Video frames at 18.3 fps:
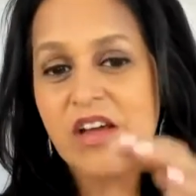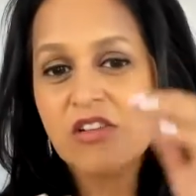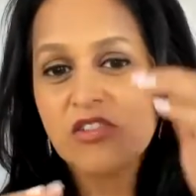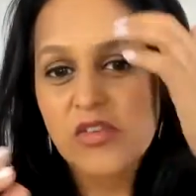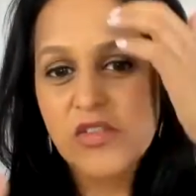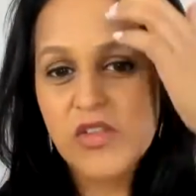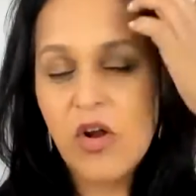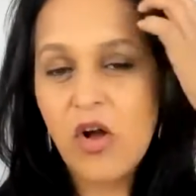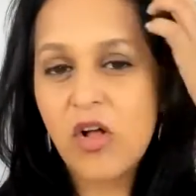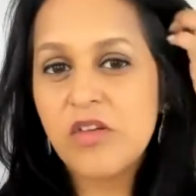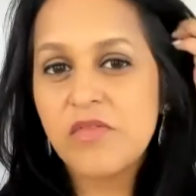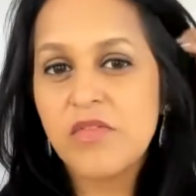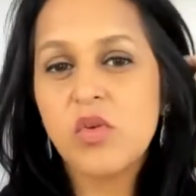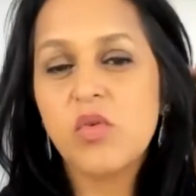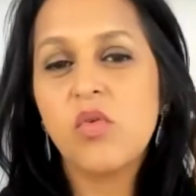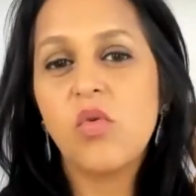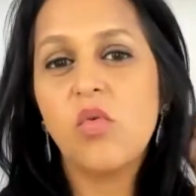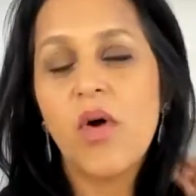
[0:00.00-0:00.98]
so that all of
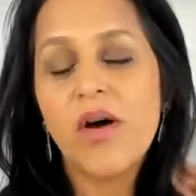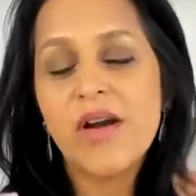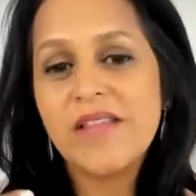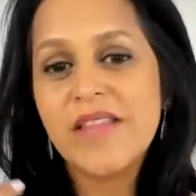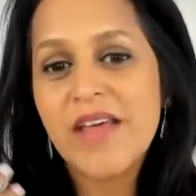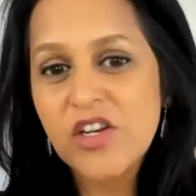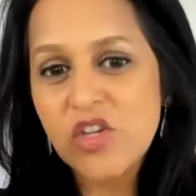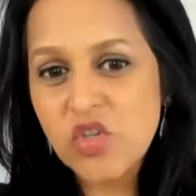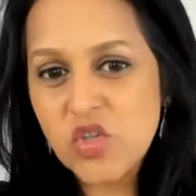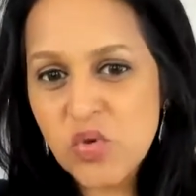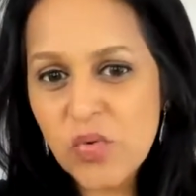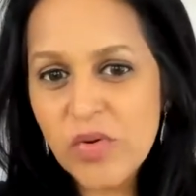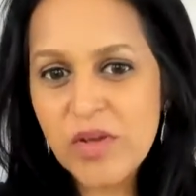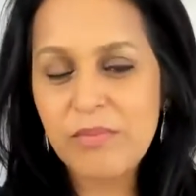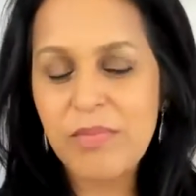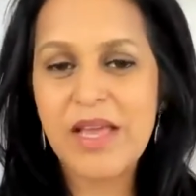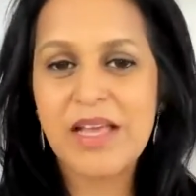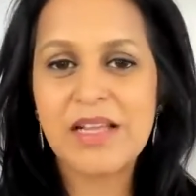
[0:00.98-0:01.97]
you who wanted that
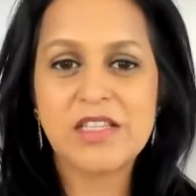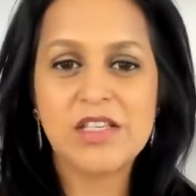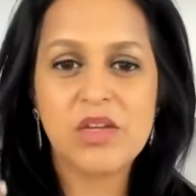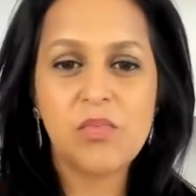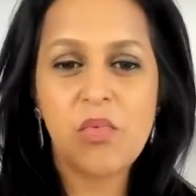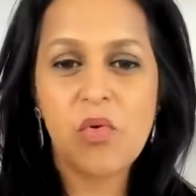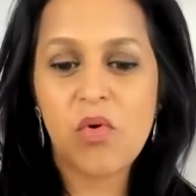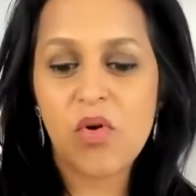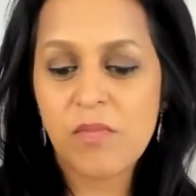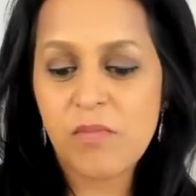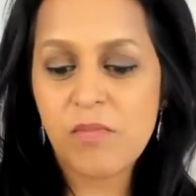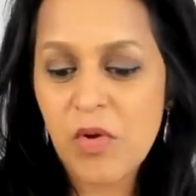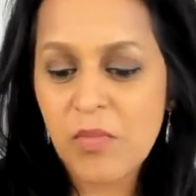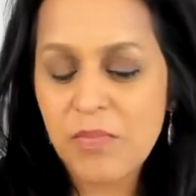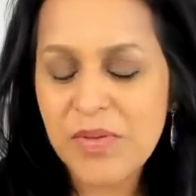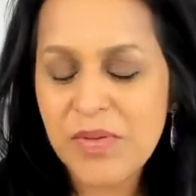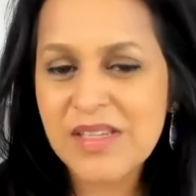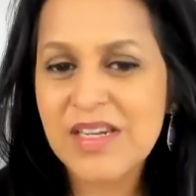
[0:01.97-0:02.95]
joint pain support,
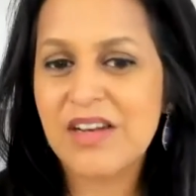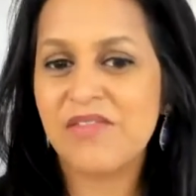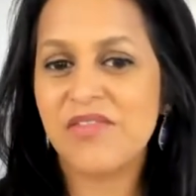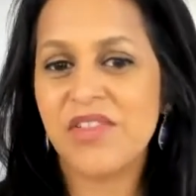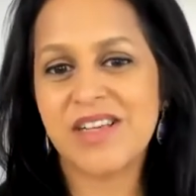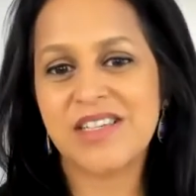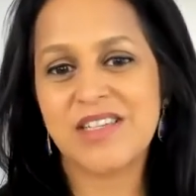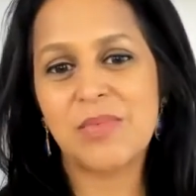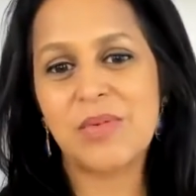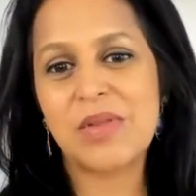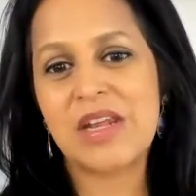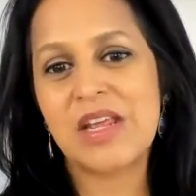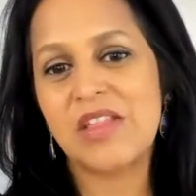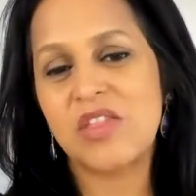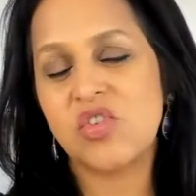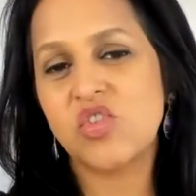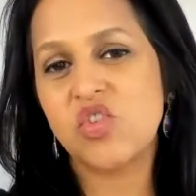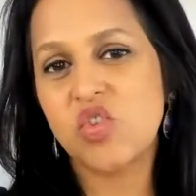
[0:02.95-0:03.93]
mobility and flexibility
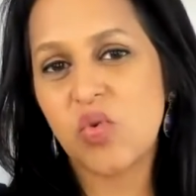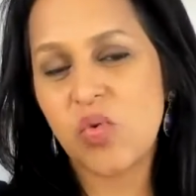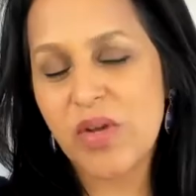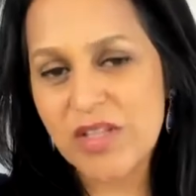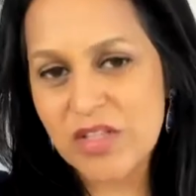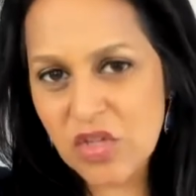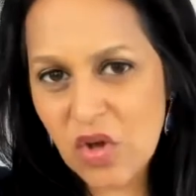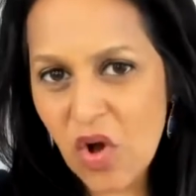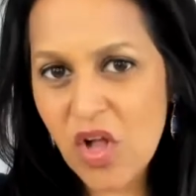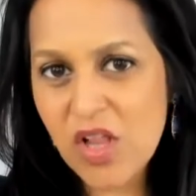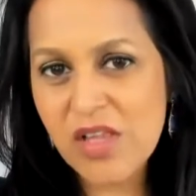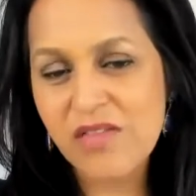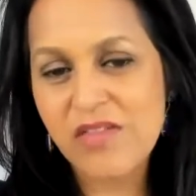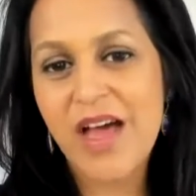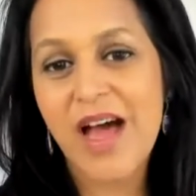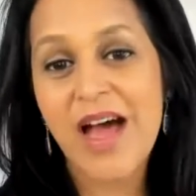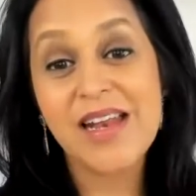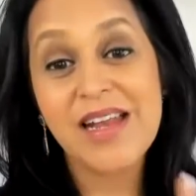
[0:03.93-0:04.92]
in the joints, all
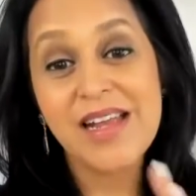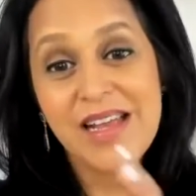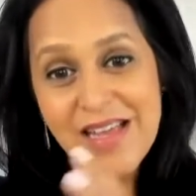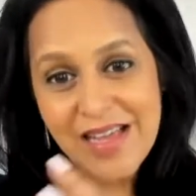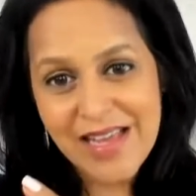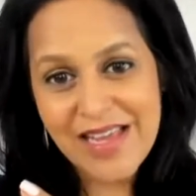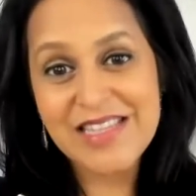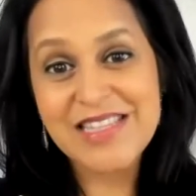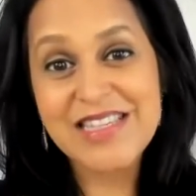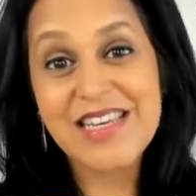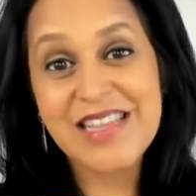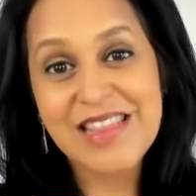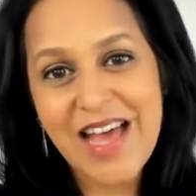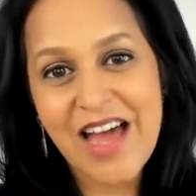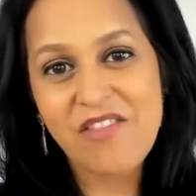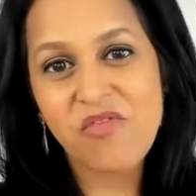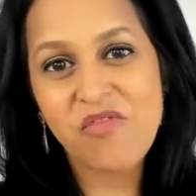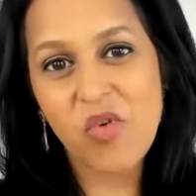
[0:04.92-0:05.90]
of that, it's in
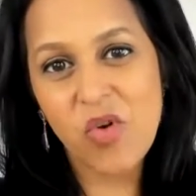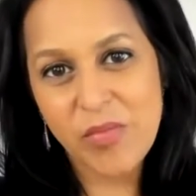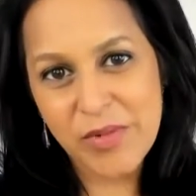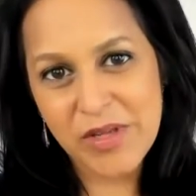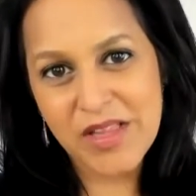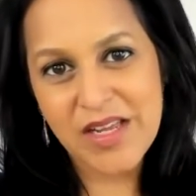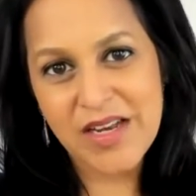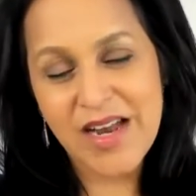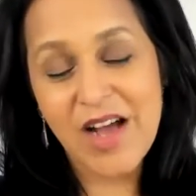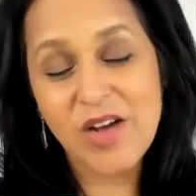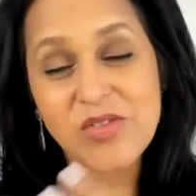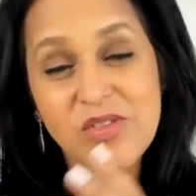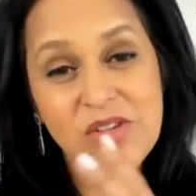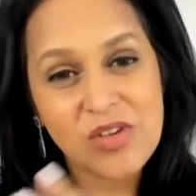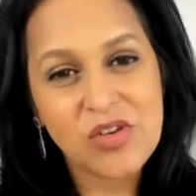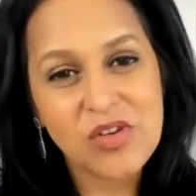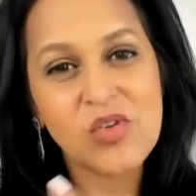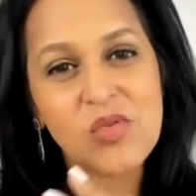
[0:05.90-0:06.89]
that formula now. It's
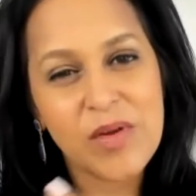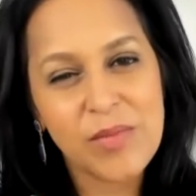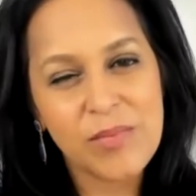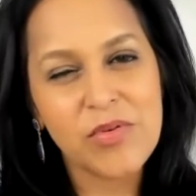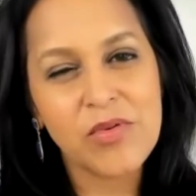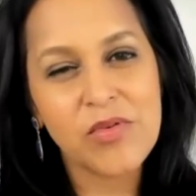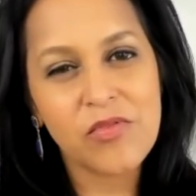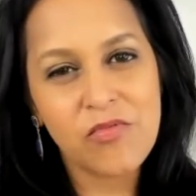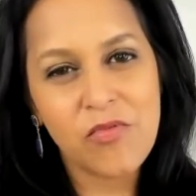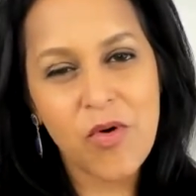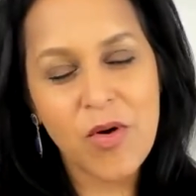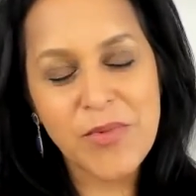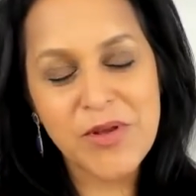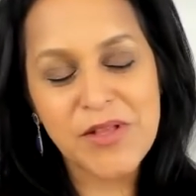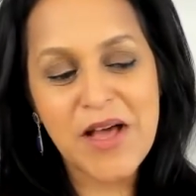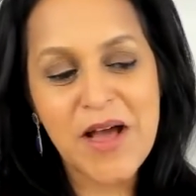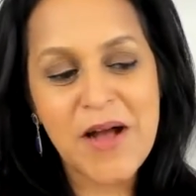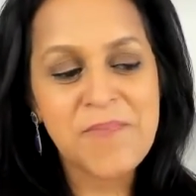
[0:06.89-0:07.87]
a new improved
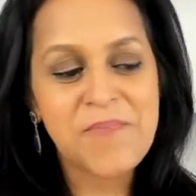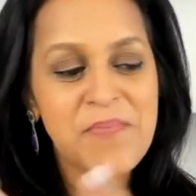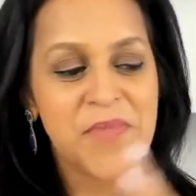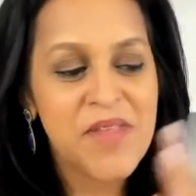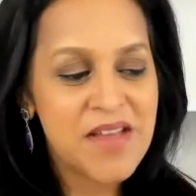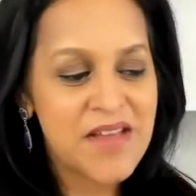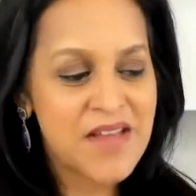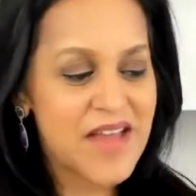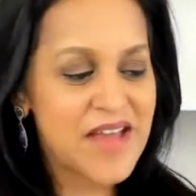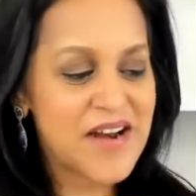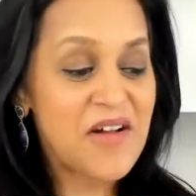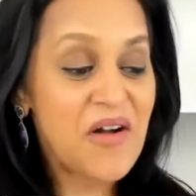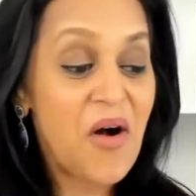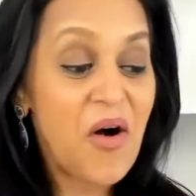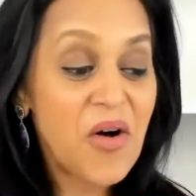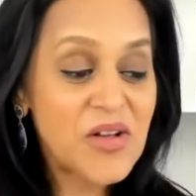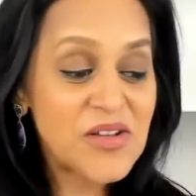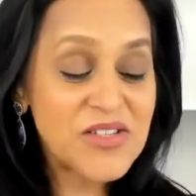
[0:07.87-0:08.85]
formula. And I
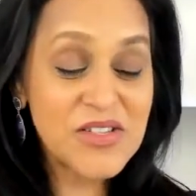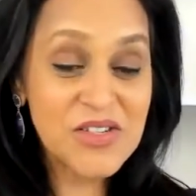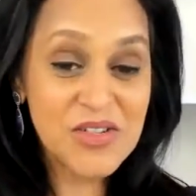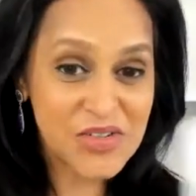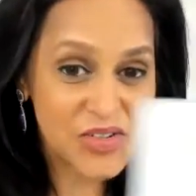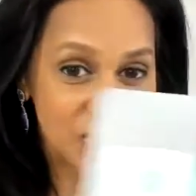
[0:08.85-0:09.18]
also